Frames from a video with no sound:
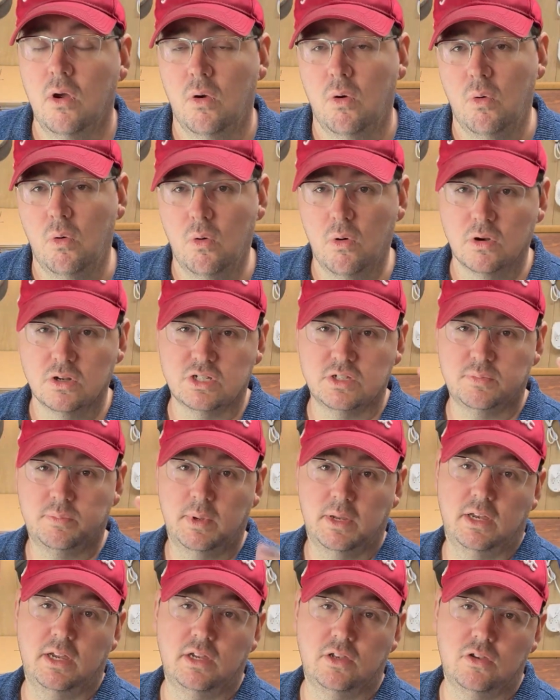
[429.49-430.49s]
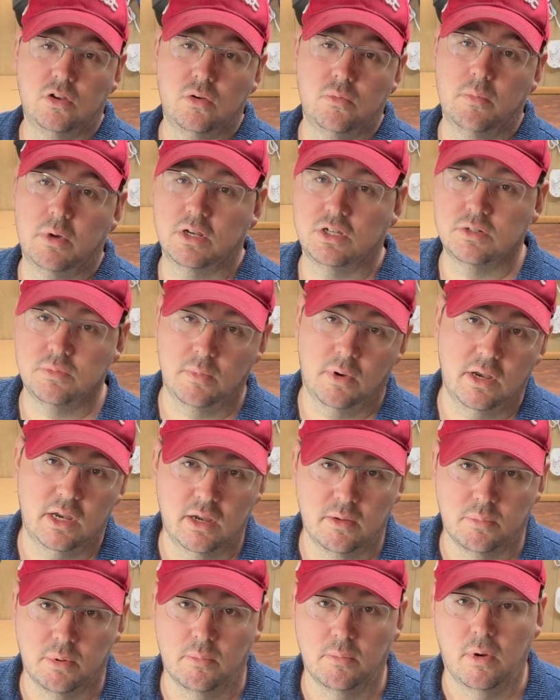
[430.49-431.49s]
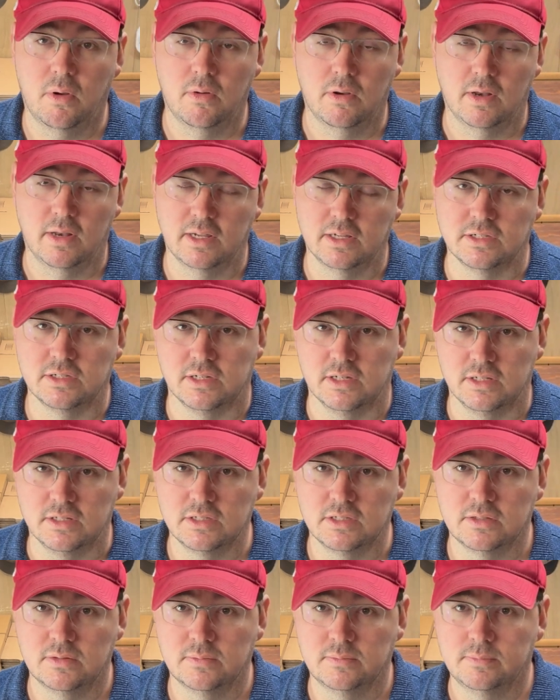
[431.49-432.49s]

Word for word: or spending too much money in promoted listings.